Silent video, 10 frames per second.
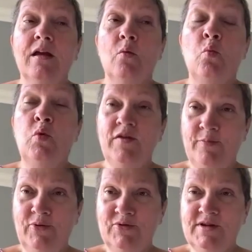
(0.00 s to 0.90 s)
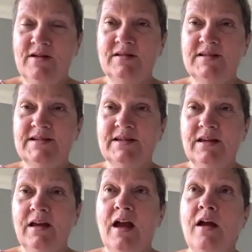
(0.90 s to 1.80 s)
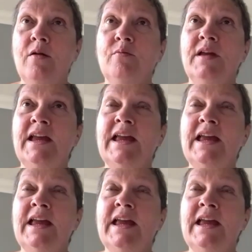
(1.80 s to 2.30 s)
with products um,